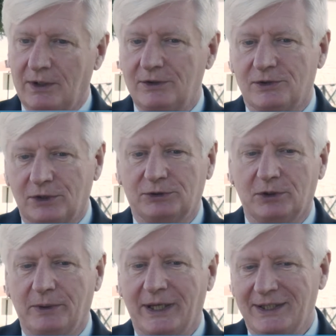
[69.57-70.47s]
in such
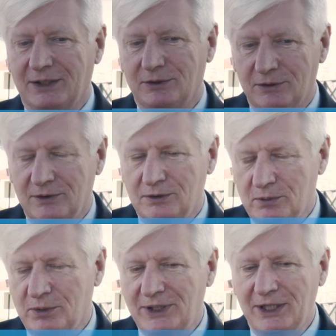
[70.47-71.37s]
a way that
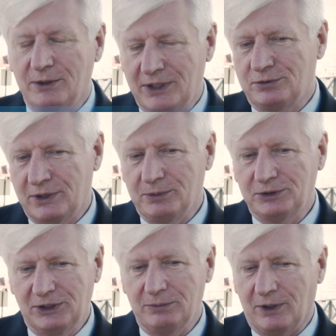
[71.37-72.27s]
the money going to
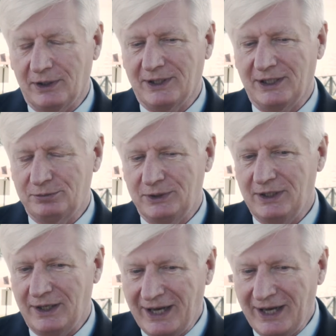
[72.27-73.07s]
emerging markets will